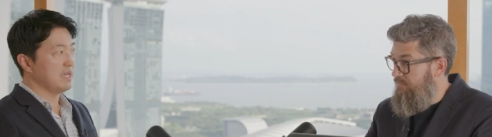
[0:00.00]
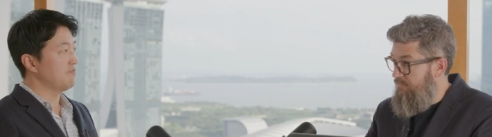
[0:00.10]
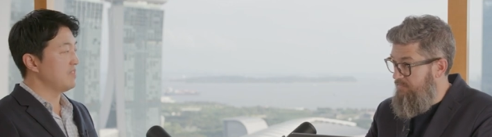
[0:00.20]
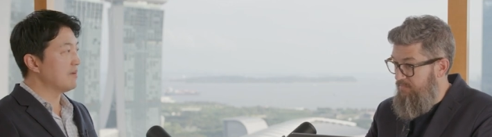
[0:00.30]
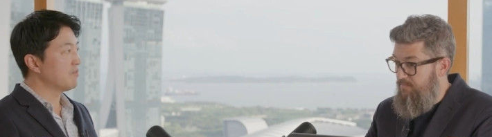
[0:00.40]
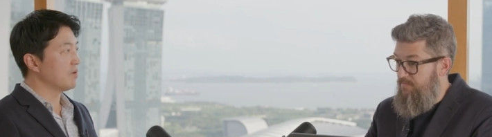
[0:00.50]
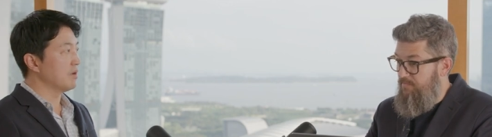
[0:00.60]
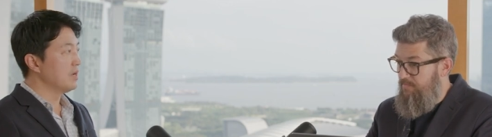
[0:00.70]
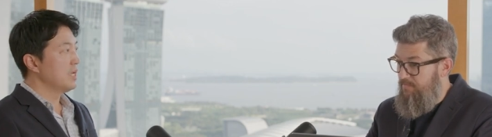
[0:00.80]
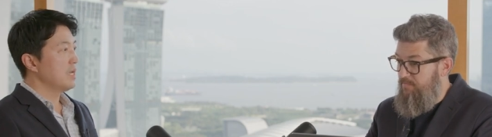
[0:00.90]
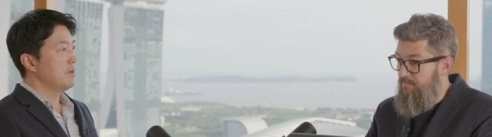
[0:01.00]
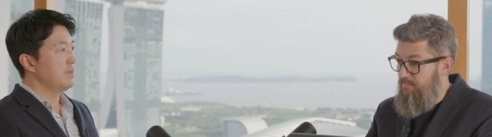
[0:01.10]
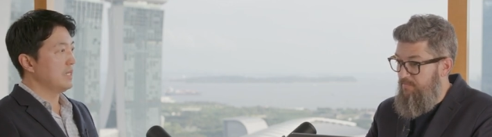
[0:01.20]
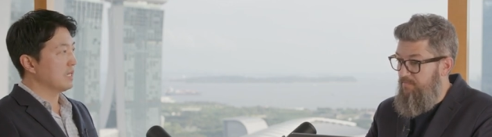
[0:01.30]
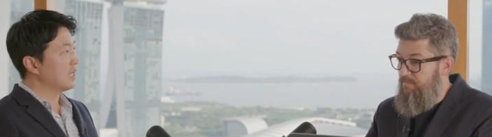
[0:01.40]
Speaker 1: they have never
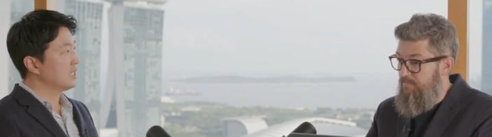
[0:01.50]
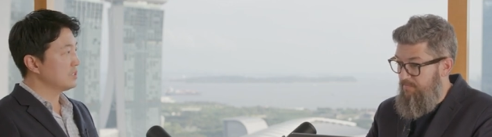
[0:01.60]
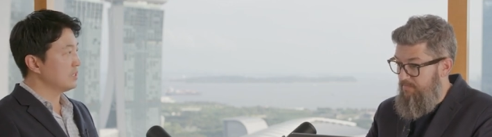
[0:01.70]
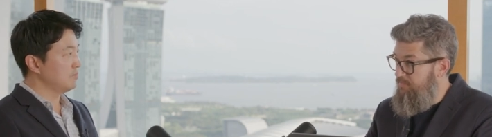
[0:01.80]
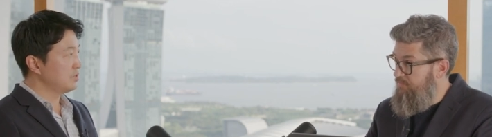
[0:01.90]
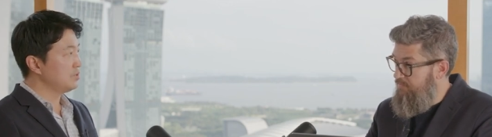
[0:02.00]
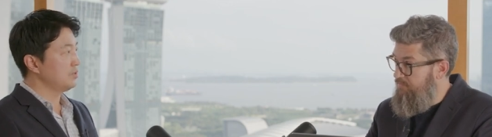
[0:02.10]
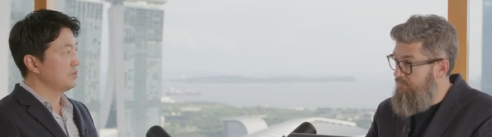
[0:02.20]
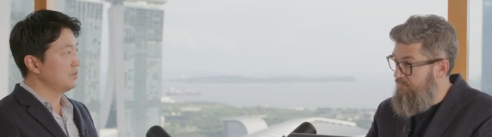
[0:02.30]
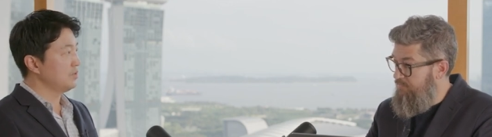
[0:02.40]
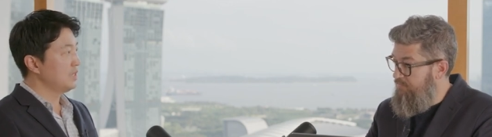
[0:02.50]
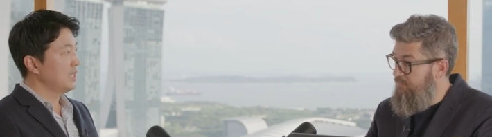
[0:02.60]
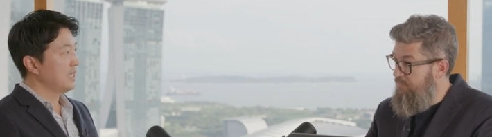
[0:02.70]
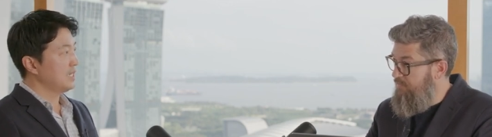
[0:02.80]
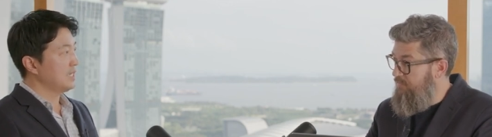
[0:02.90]
been accustomed to
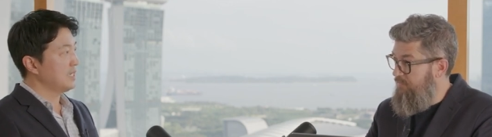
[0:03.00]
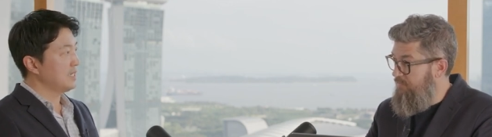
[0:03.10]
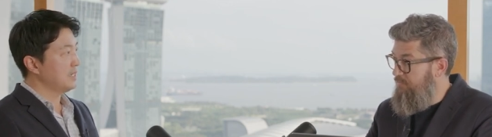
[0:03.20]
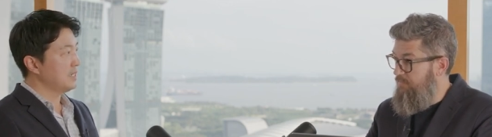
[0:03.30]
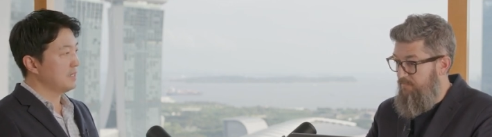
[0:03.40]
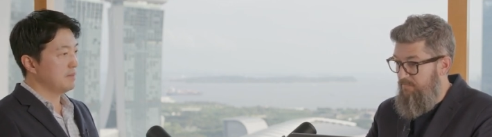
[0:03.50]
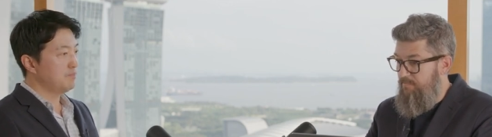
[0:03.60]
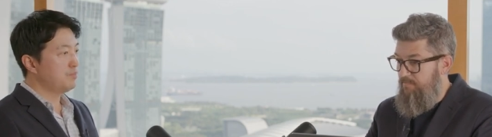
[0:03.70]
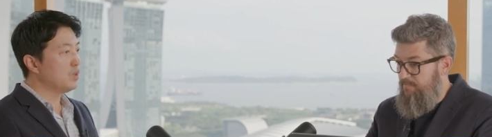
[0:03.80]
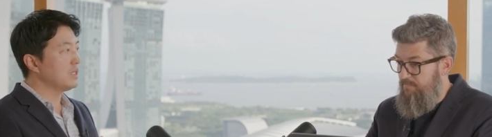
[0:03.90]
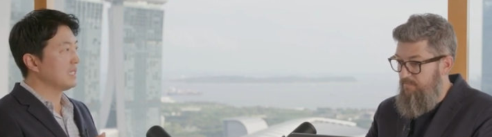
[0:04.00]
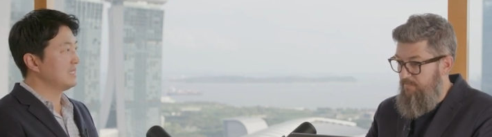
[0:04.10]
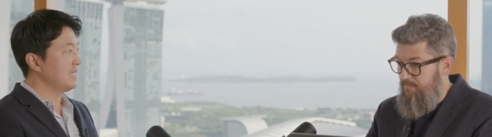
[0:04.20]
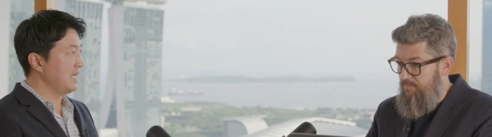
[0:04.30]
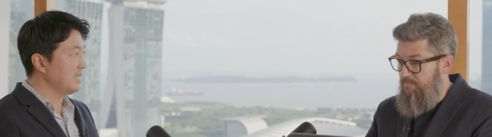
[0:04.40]
uh, uh,
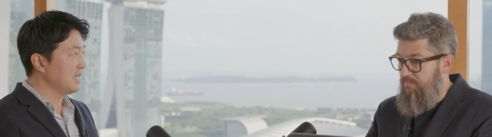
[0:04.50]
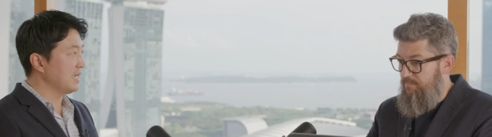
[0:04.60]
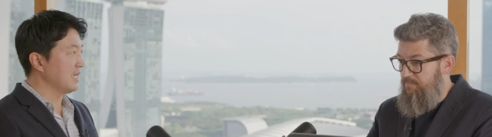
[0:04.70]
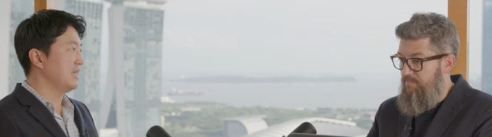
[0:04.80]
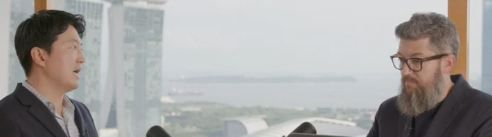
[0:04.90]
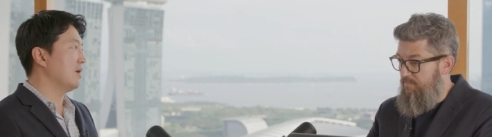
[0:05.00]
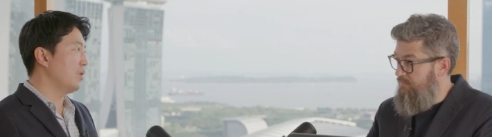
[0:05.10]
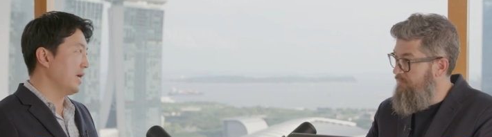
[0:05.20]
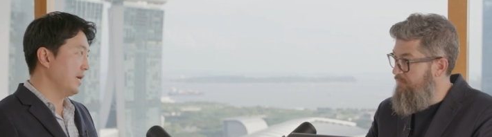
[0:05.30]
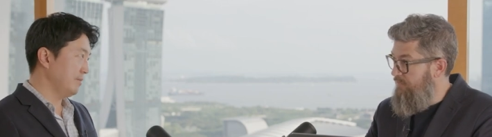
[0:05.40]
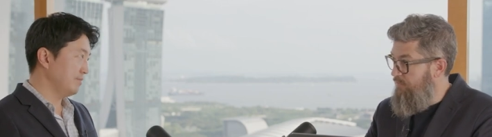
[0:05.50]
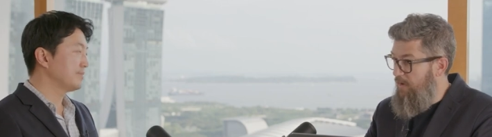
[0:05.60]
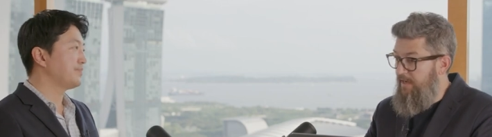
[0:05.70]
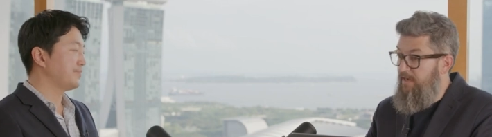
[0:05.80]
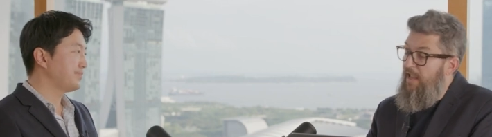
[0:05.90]
pulling data in that way.
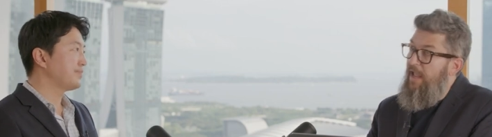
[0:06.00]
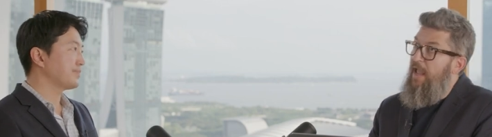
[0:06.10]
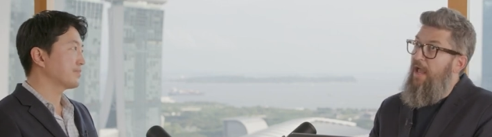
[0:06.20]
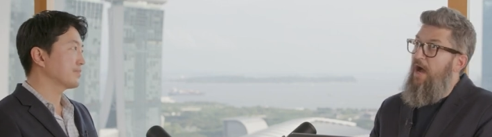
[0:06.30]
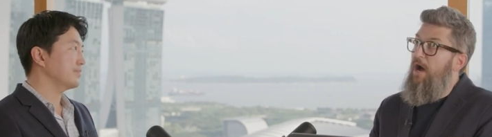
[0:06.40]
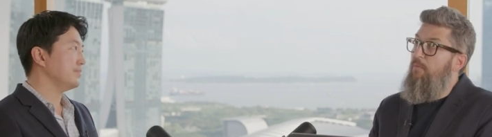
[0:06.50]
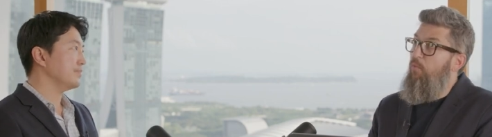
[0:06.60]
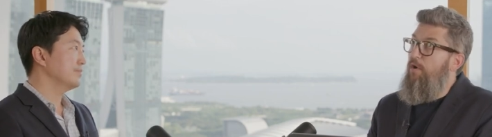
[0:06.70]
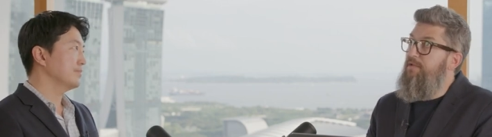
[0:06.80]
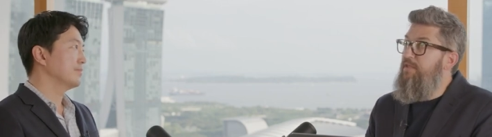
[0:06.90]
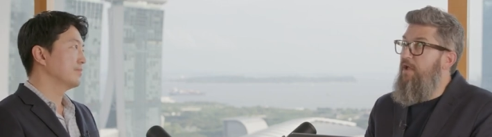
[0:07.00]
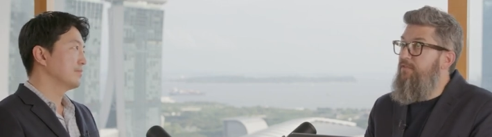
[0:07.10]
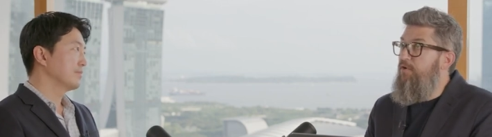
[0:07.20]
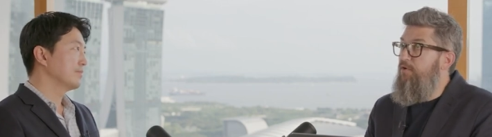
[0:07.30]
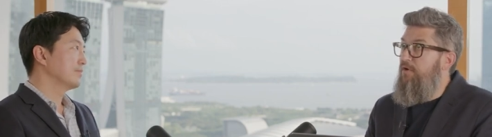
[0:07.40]
Speaker 2: Right. Um, one of the
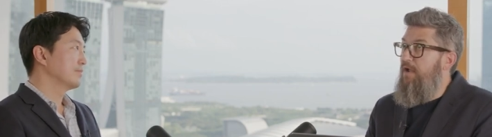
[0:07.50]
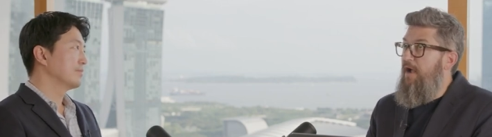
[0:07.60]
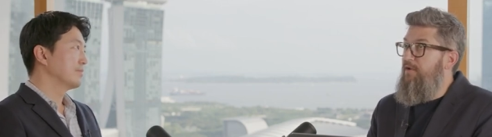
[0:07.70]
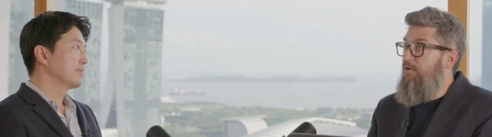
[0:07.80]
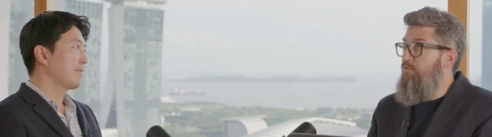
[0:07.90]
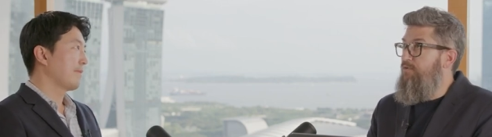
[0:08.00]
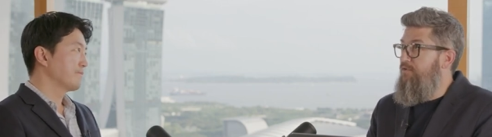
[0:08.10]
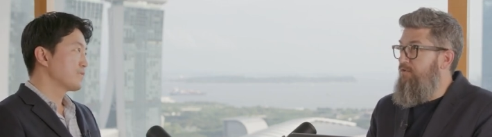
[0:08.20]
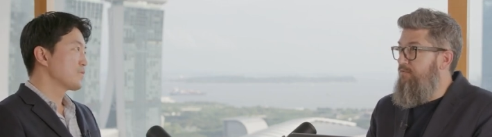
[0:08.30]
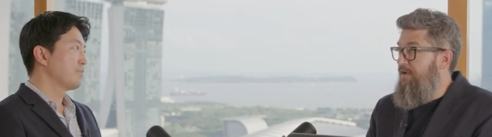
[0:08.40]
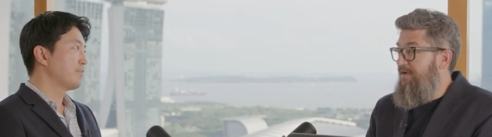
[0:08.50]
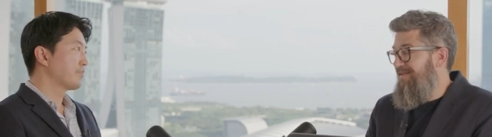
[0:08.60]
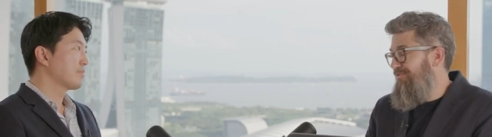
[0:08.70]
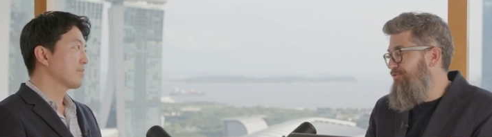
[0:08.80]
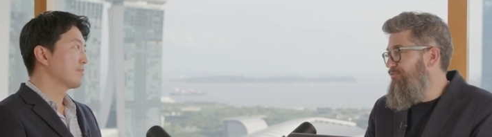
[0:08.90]
other, I know, I
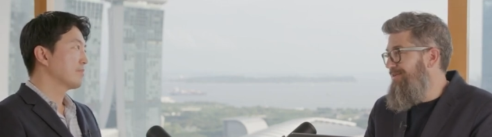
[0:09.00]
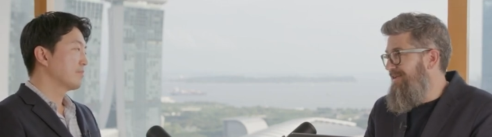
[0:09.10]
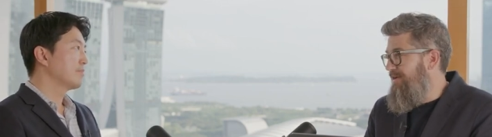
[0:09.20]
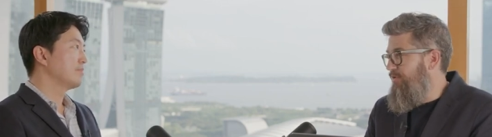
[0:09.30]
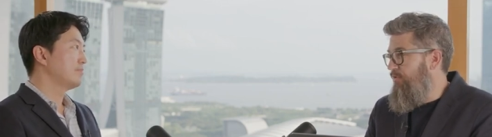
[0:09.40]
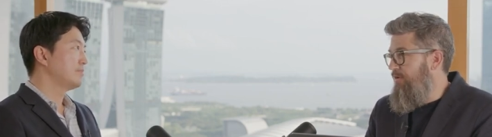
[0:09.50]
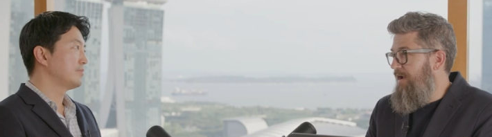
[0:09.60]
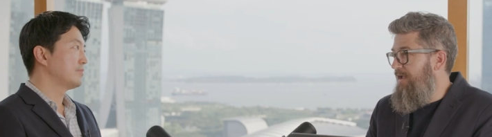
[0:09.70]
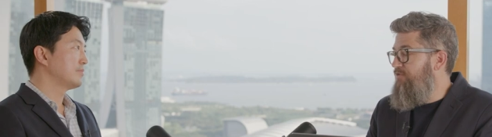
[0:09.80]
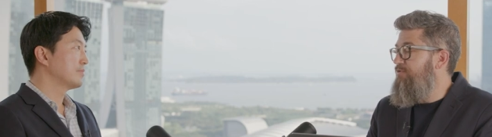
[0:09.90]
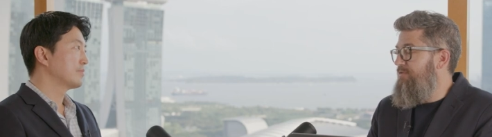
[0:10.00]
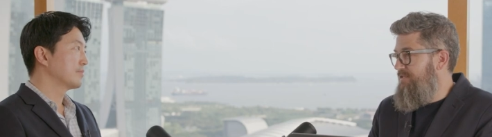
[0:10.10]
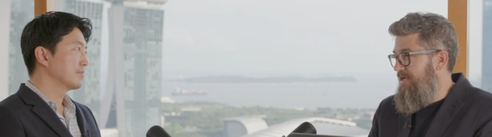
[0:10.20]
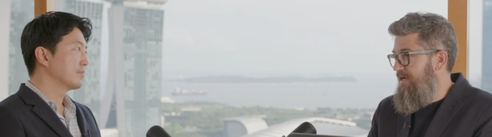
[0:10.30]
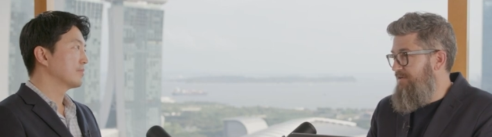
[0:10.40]
say unique or
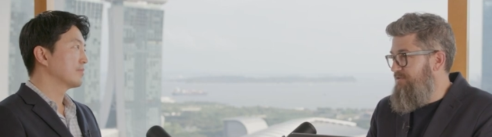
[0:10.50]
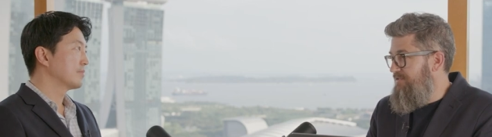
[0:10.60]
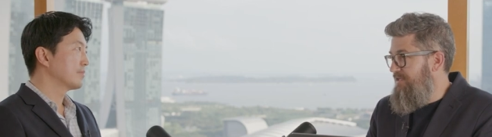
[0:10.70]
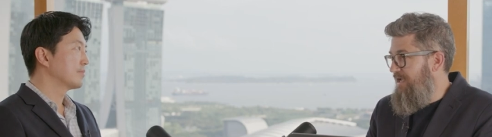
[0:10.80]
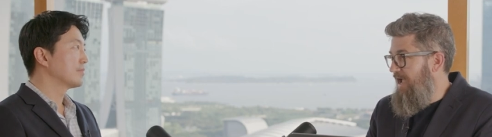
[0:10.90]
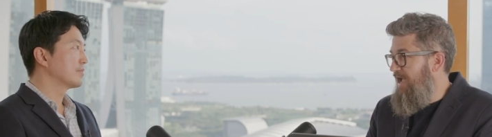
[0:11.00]
interesting, I should say,